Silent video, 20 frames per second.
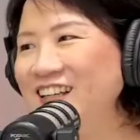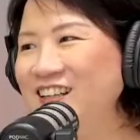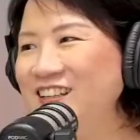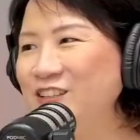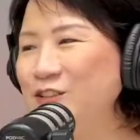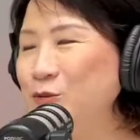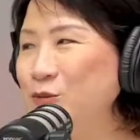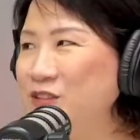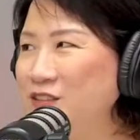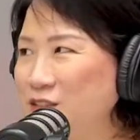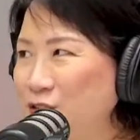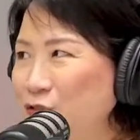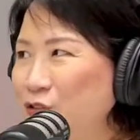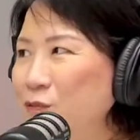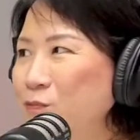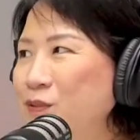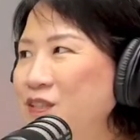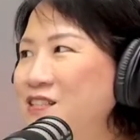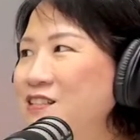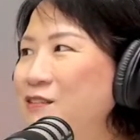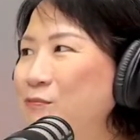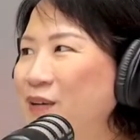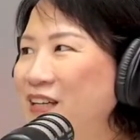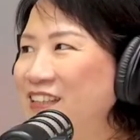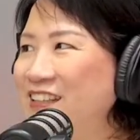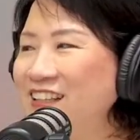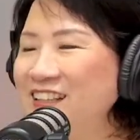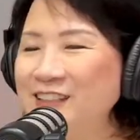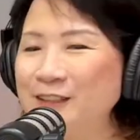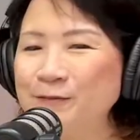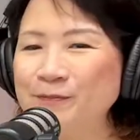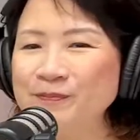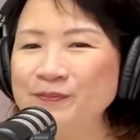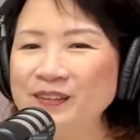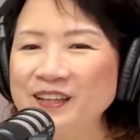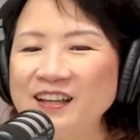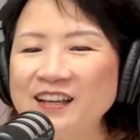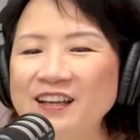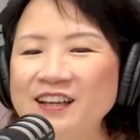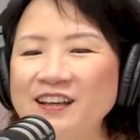yeah, you were a different person back then,
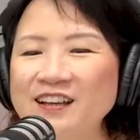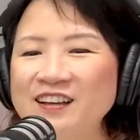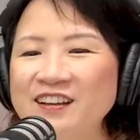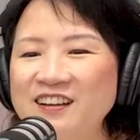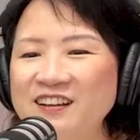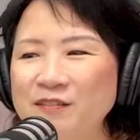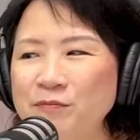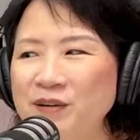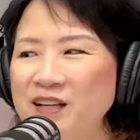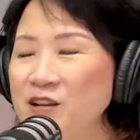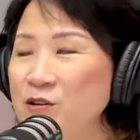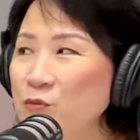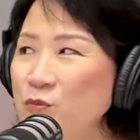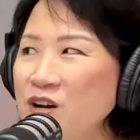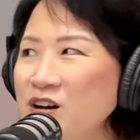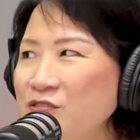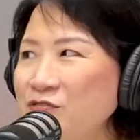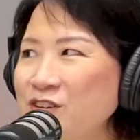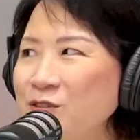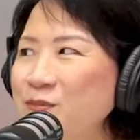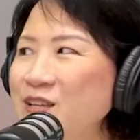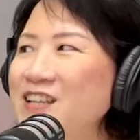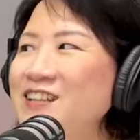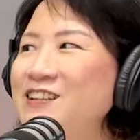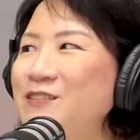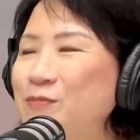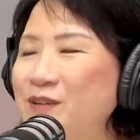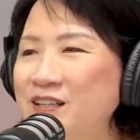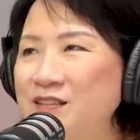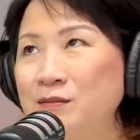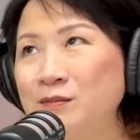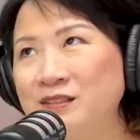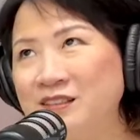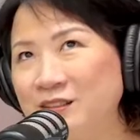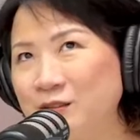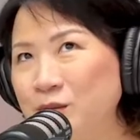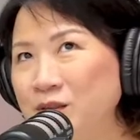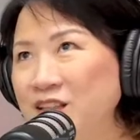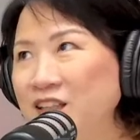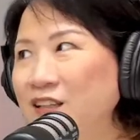but it worked for me in the past. I'm
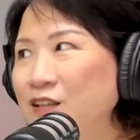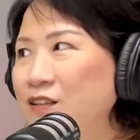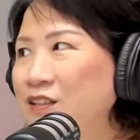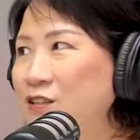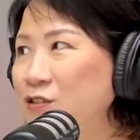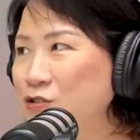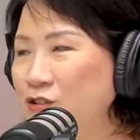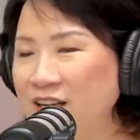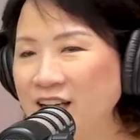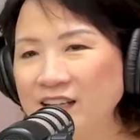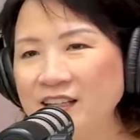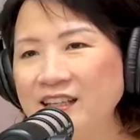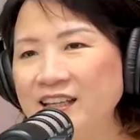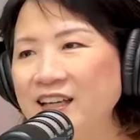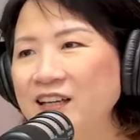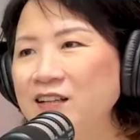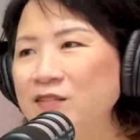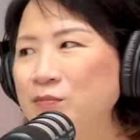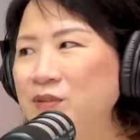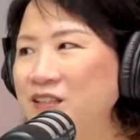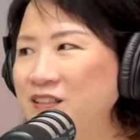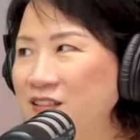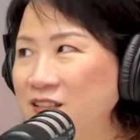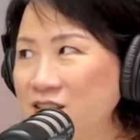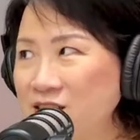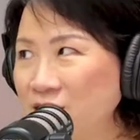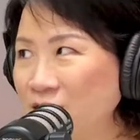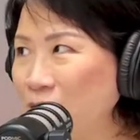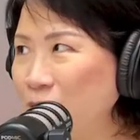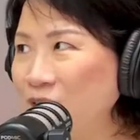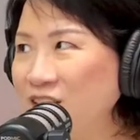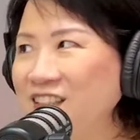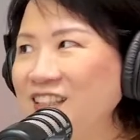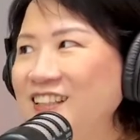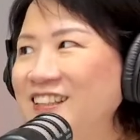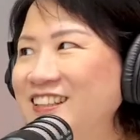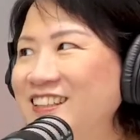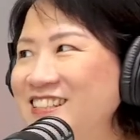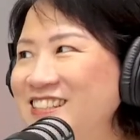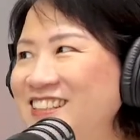like, okay, you can try it again, but it's not working,